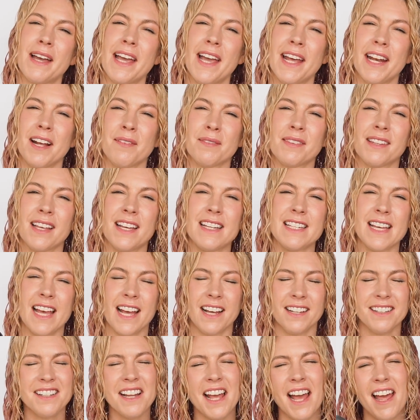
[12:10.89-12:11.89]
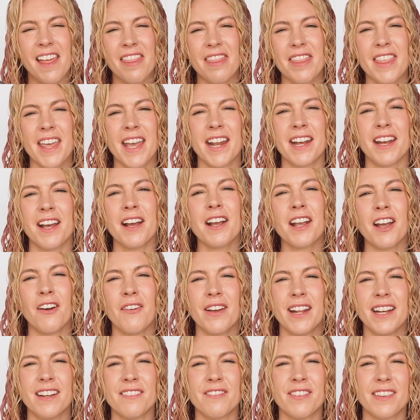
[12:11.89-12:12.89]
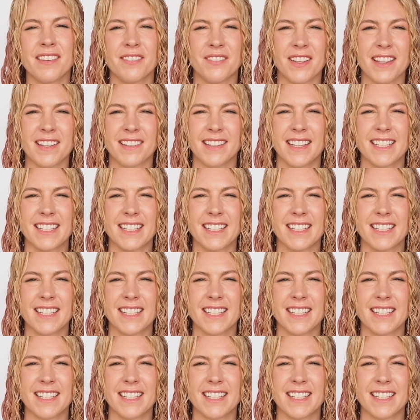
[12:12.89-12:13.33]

my head upside down and then go in for some other